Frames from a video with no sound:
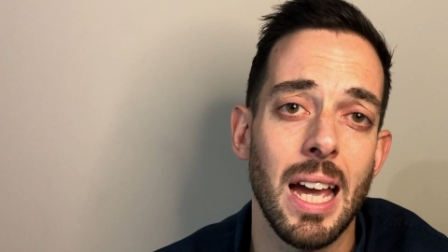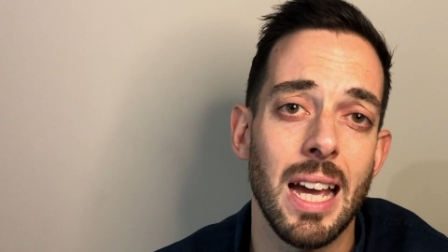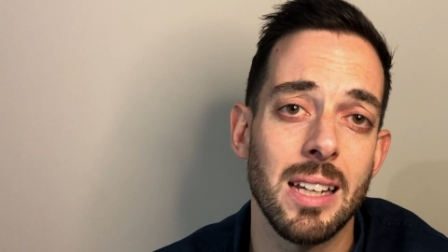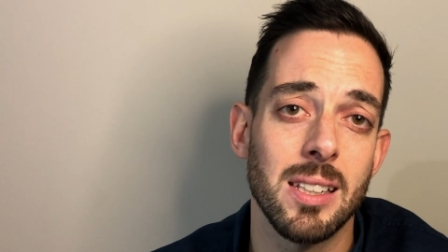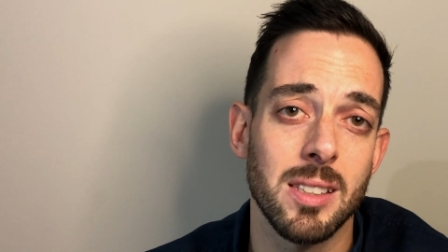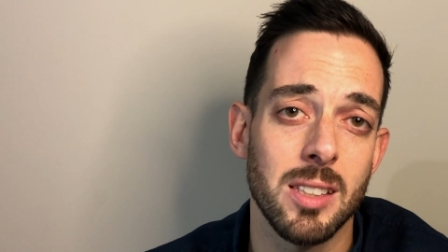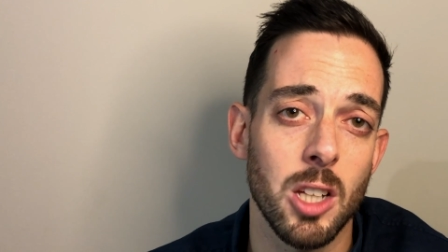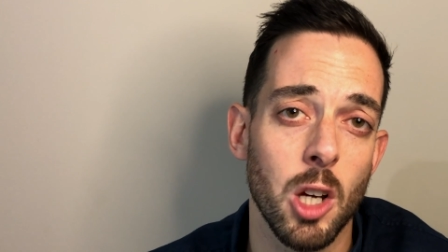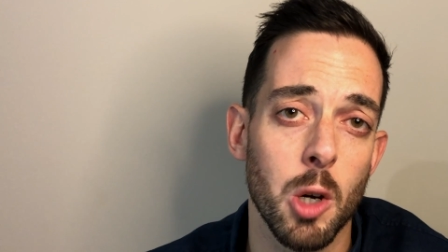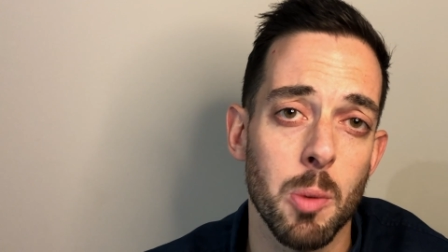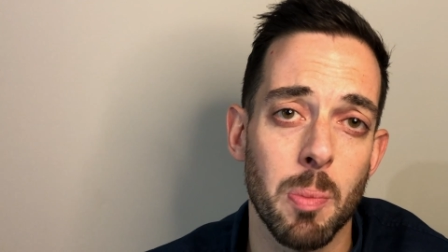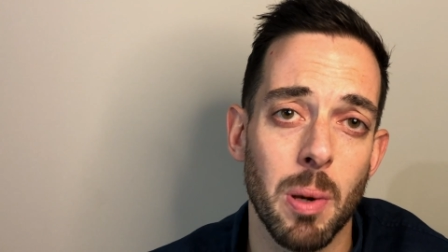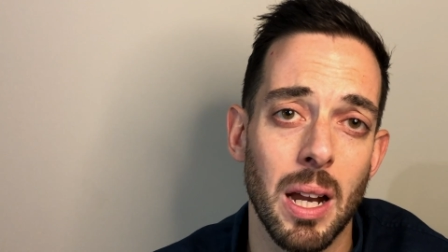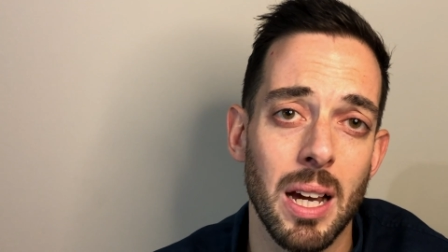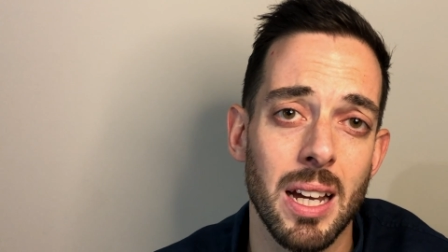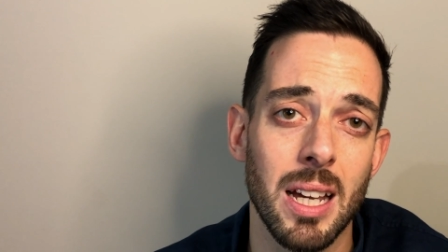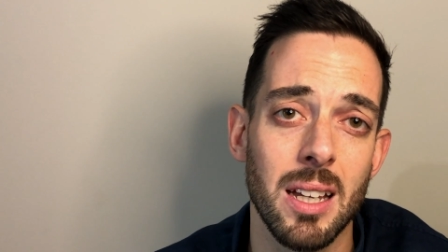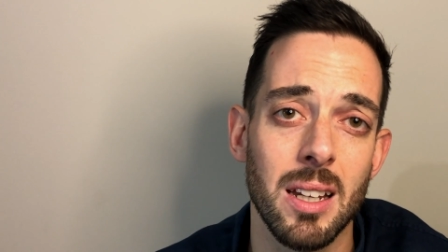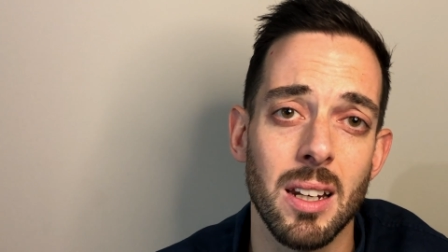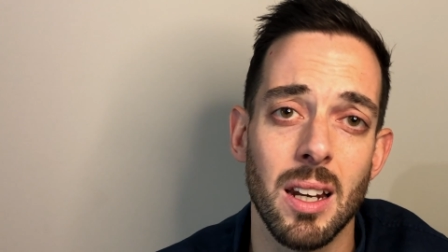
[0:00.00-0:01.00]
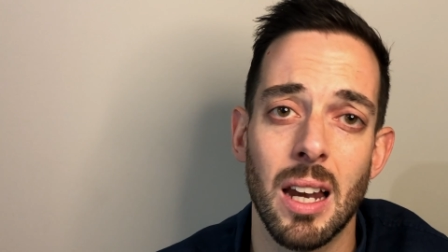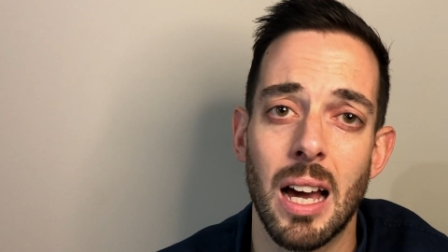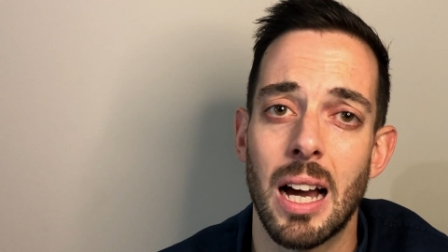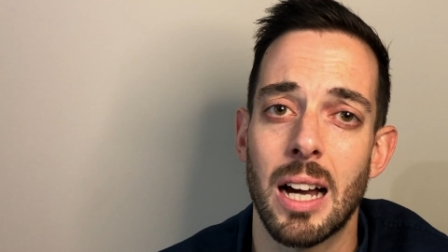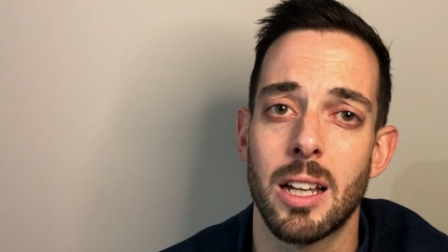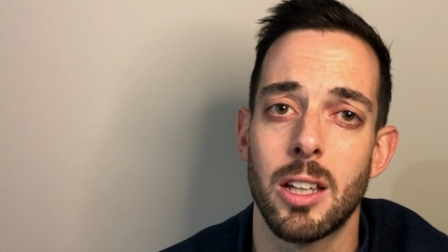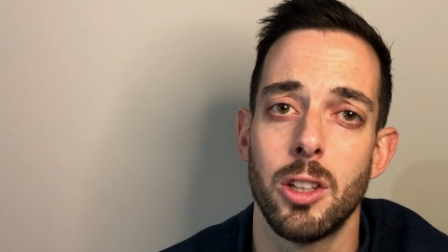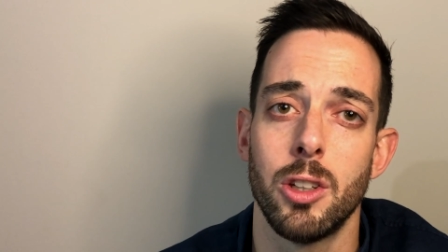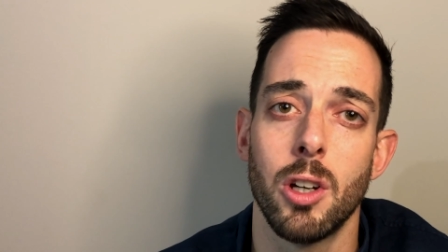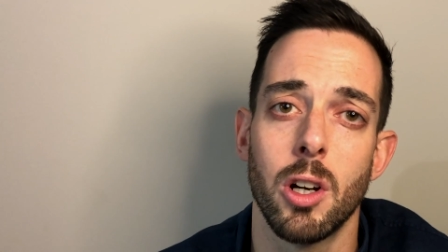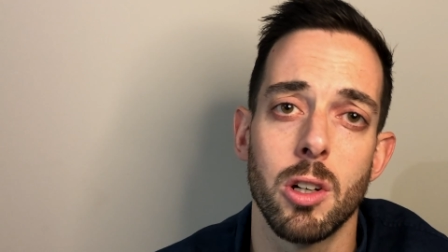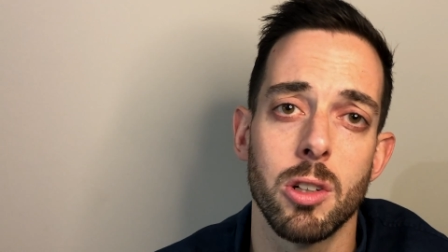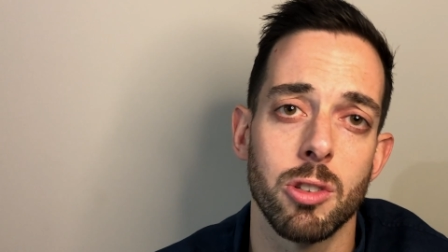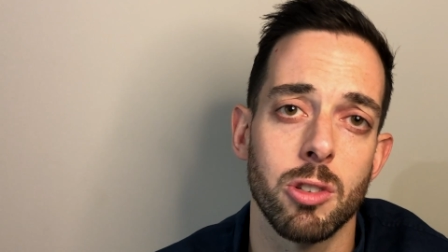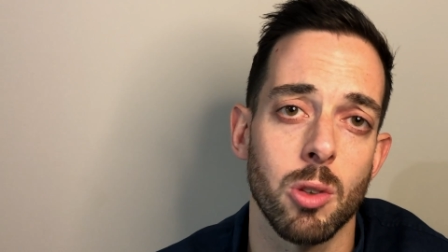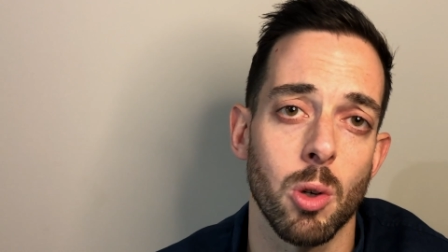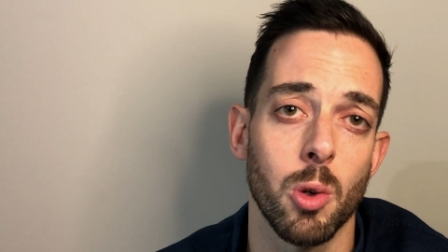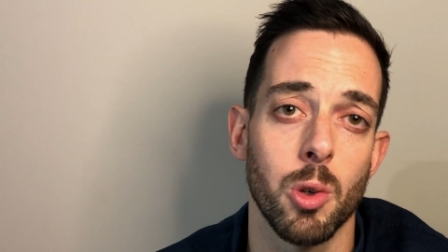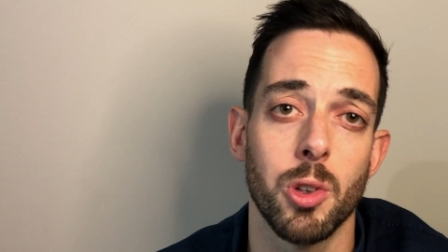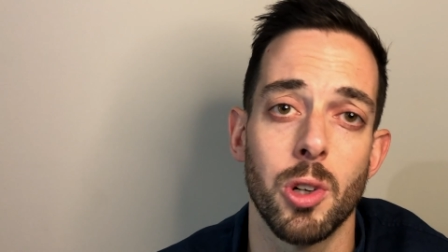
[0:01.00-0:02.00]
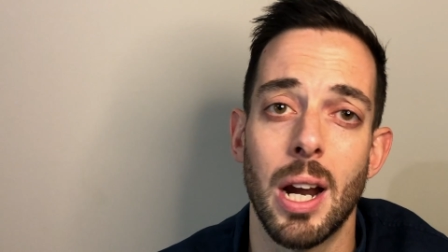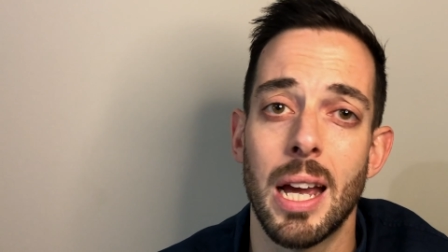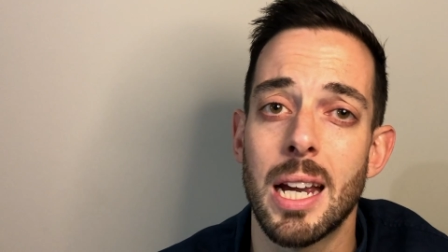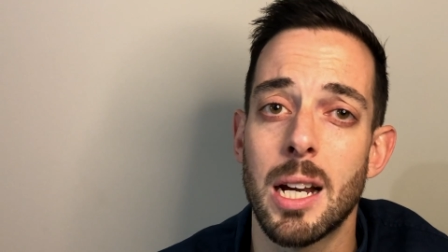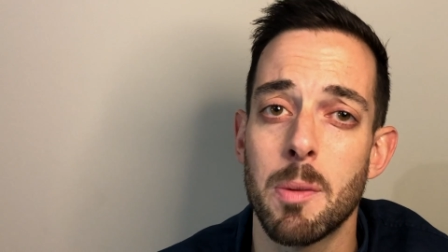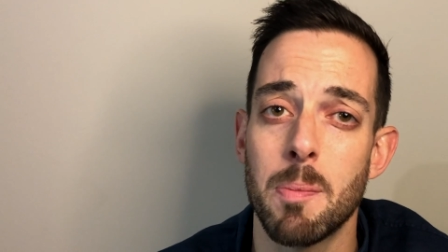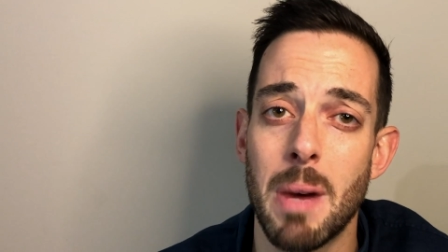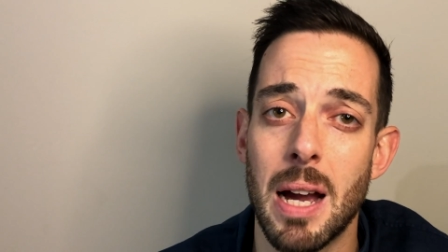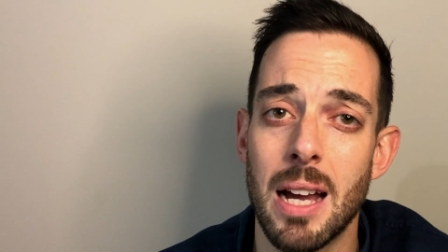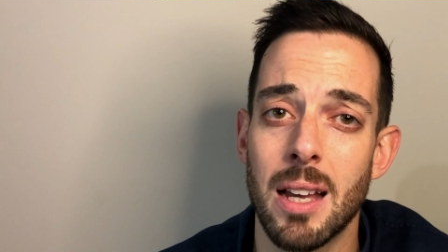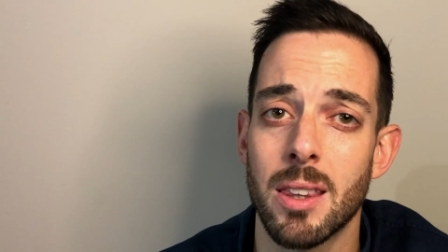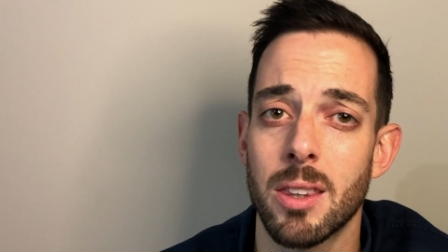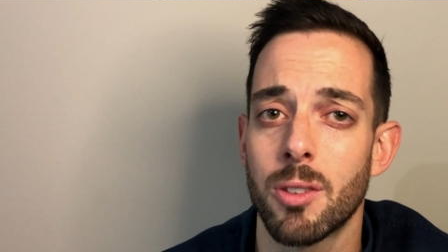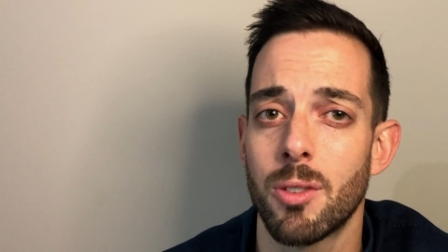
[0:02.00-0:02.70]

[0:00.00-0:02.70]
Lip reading: SEO plugin like Yoast or Rank Math.